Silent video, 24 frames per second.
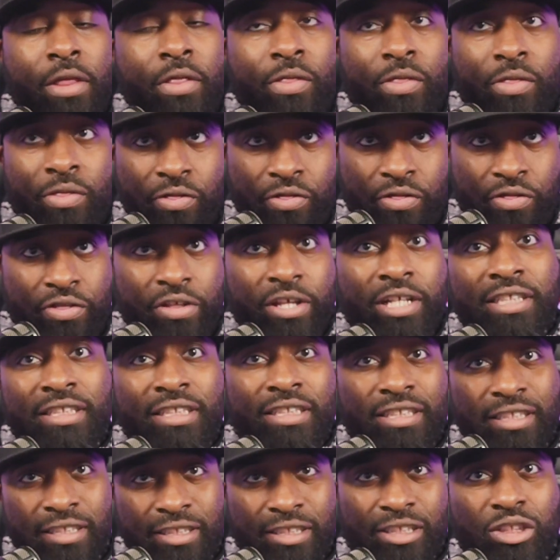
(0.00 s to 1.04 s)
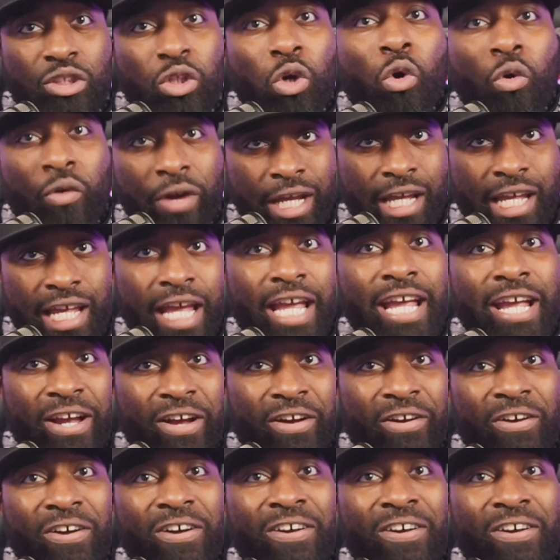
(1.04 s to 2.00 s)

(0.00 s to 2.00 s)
This story here